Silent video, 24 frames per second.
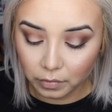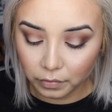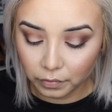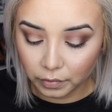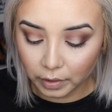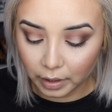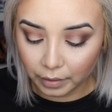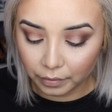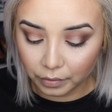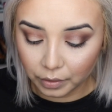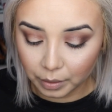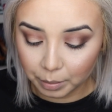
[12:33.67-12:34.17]

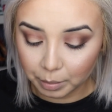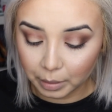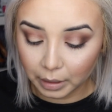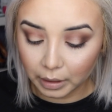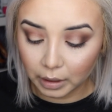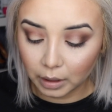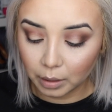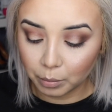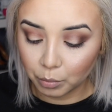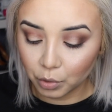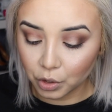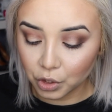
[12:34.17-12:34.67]
fluffy
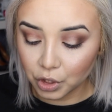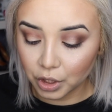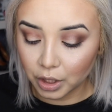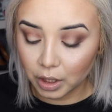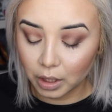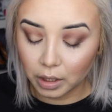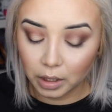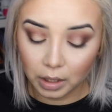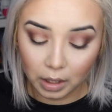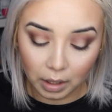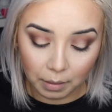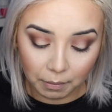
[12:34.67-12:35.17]
blending brush
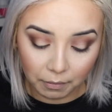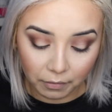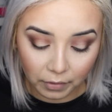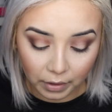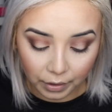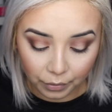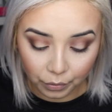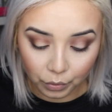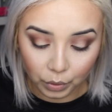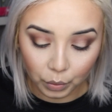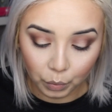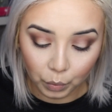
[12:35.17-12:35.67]
again, the
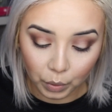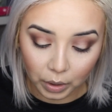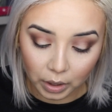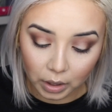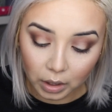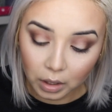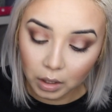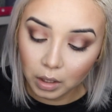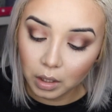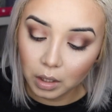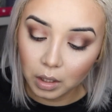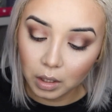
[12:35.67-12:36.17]
M511,
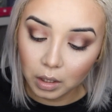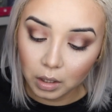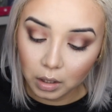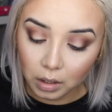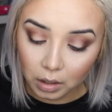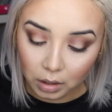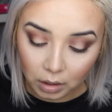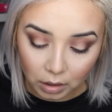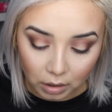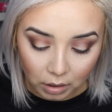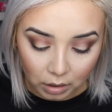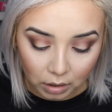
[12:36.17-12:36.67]

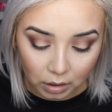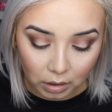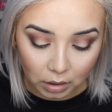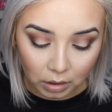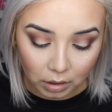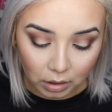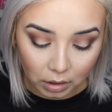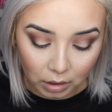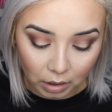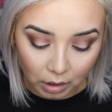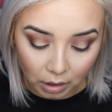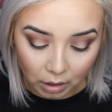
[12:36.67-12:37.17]

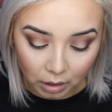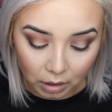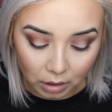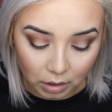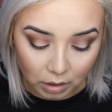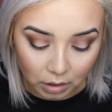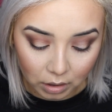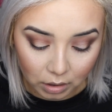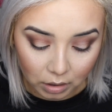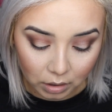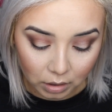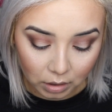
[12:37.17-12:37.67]
and
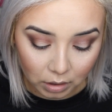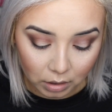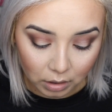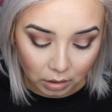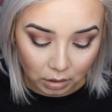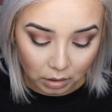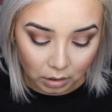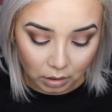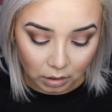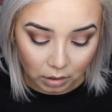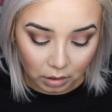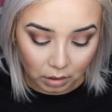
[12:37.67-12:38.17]

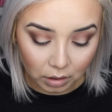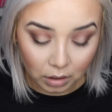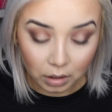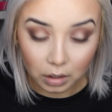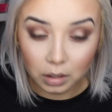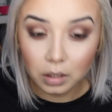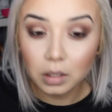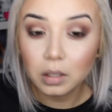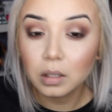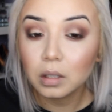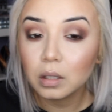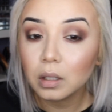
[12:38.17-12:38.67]

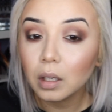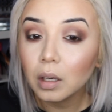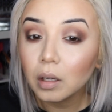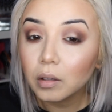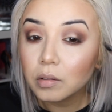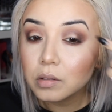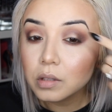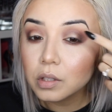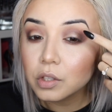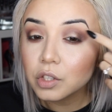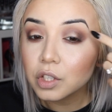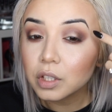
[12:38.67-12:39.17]

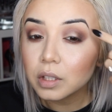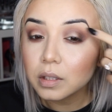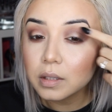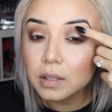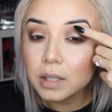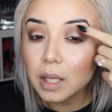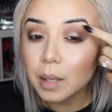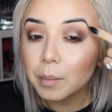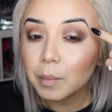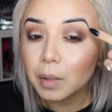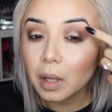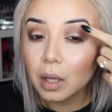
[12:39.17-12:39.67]
use the
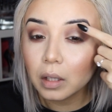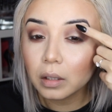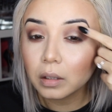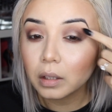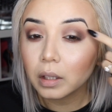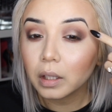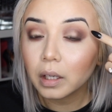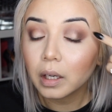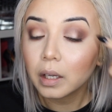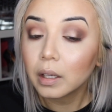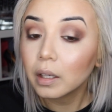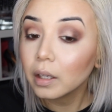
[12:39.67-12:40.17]
same color
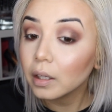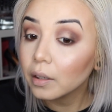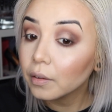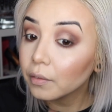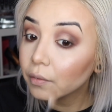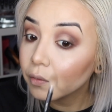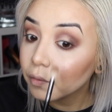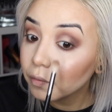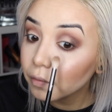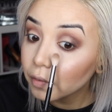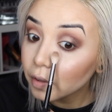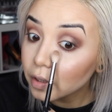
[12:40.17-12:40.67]
that I
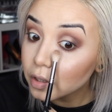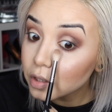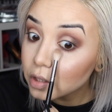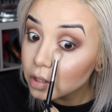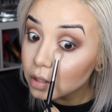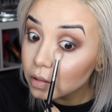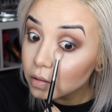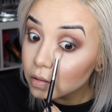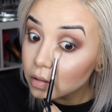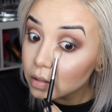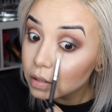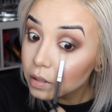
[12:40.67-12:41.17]
first
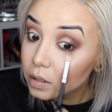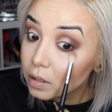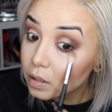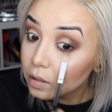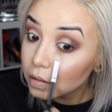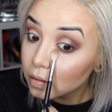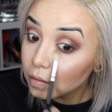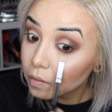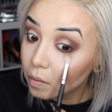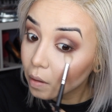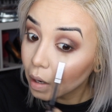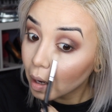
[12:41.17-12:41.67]
used
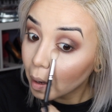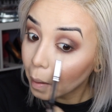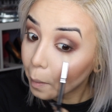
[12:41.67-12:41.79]
to